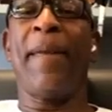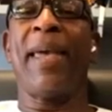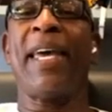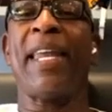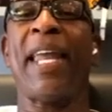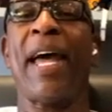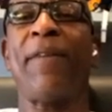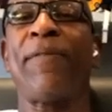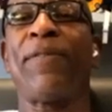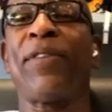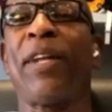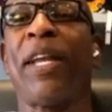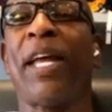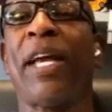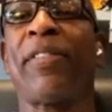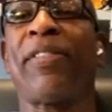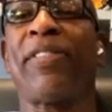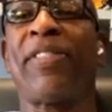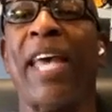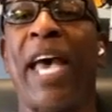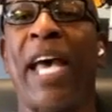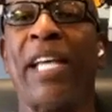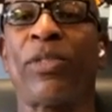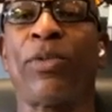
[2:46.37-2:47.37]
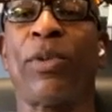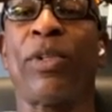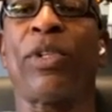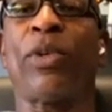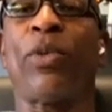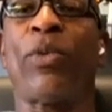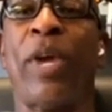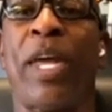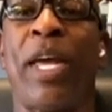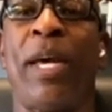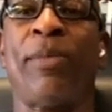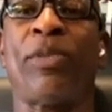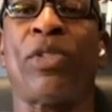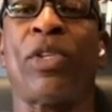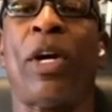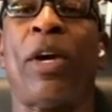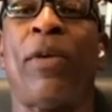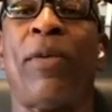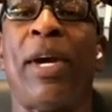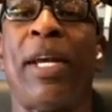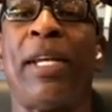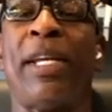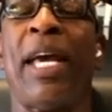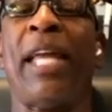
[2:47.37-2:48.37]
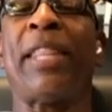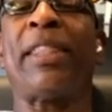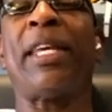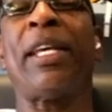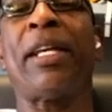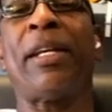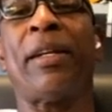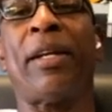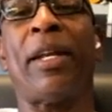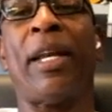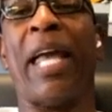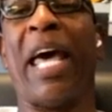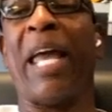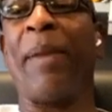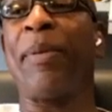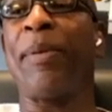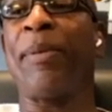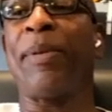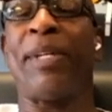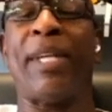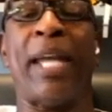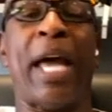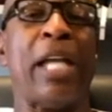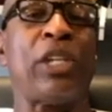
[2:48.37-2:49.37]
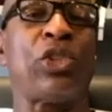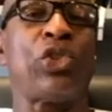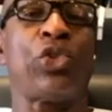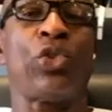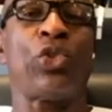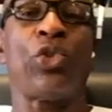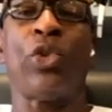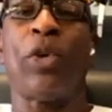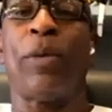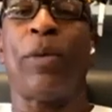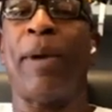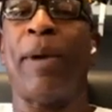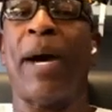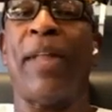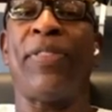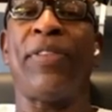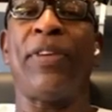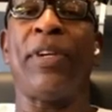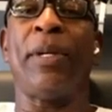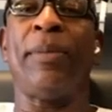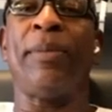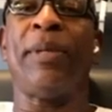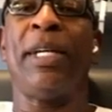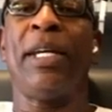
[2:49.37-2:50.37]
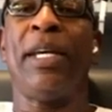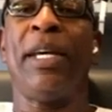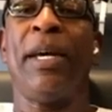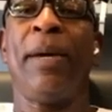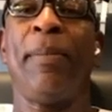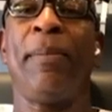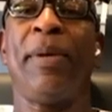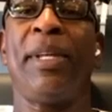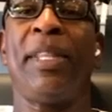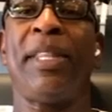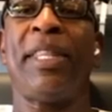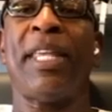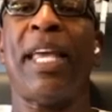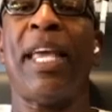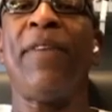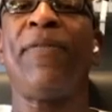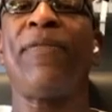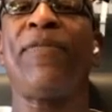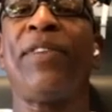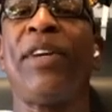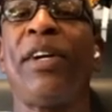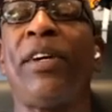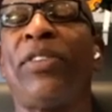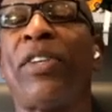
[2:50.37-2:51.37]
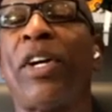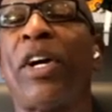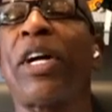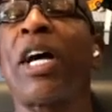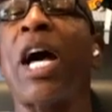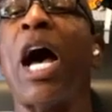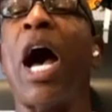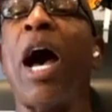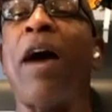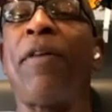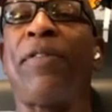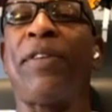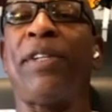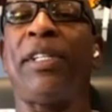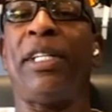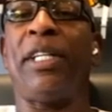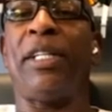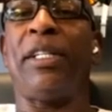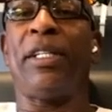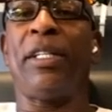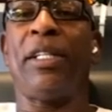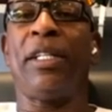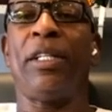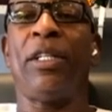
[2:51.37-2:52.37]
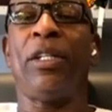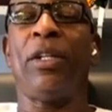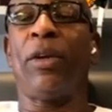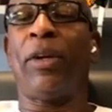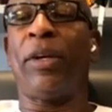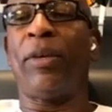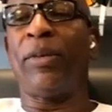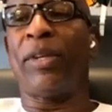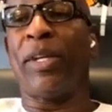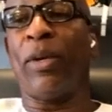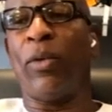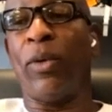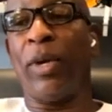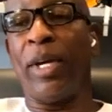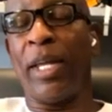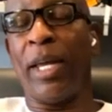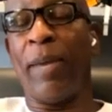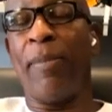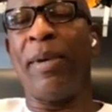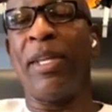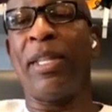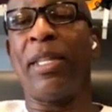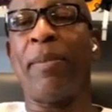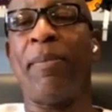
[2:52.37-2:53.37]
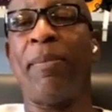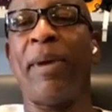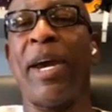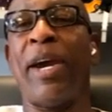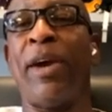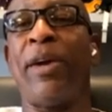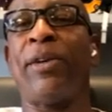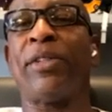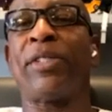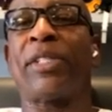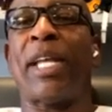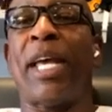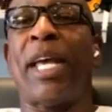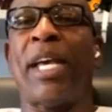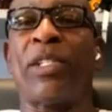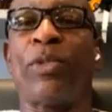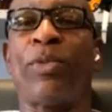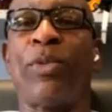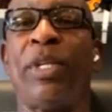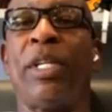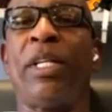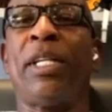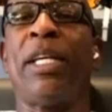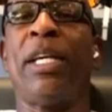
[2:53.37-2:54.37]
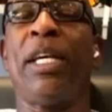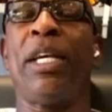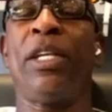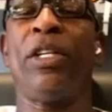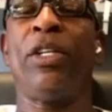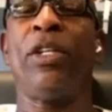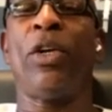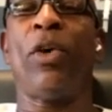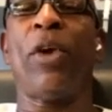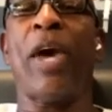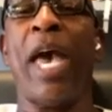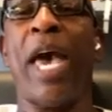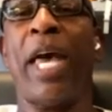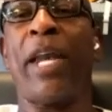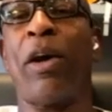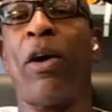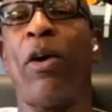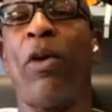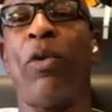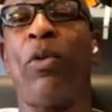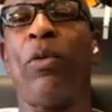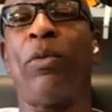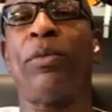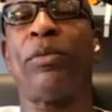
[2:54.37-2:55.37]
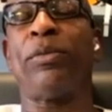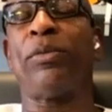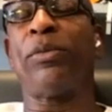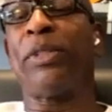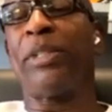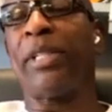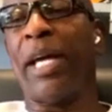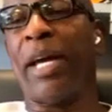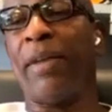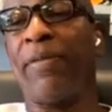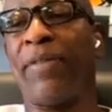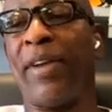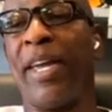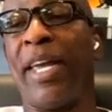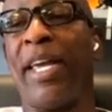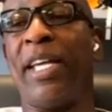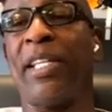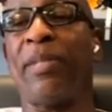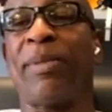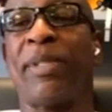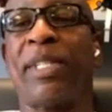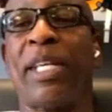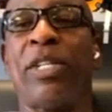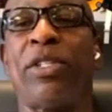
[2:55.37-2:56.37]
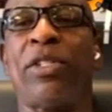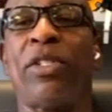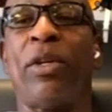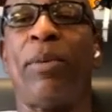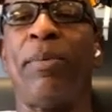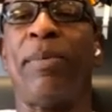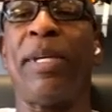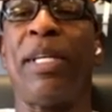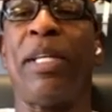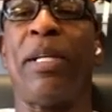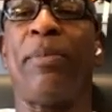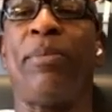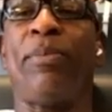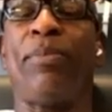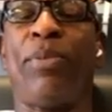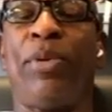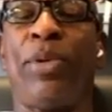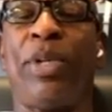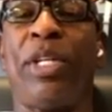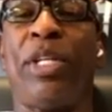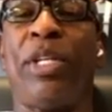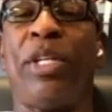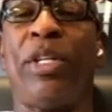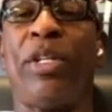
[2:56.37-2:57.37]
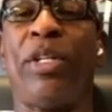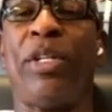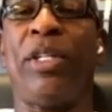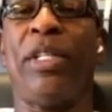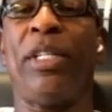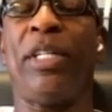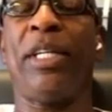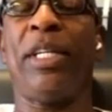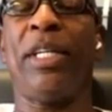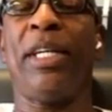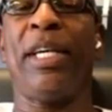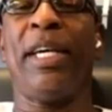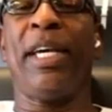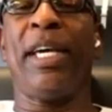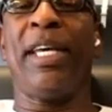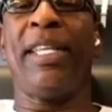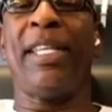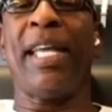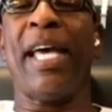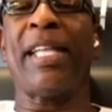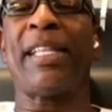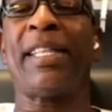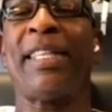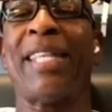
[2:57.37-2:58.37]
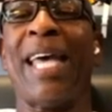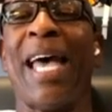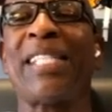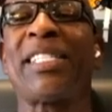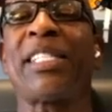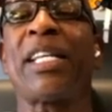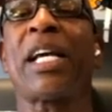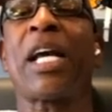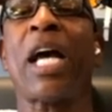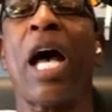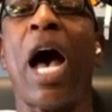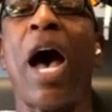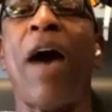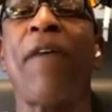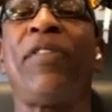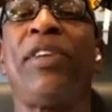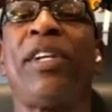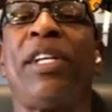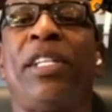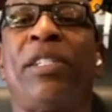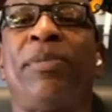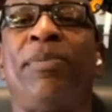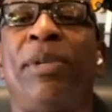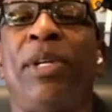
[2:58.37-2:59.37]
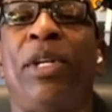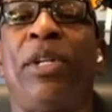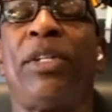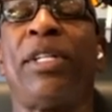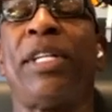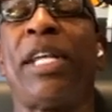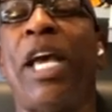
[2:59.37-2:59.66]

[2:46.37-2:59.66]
And I feel like that's what the Rams are right now. I think a lot of people are not sure about them, but they feel they're confident. You know, the way they beat the Bears last week, you know, at home with not fans, but they still beat them pretty good. And that that's a confidence builder.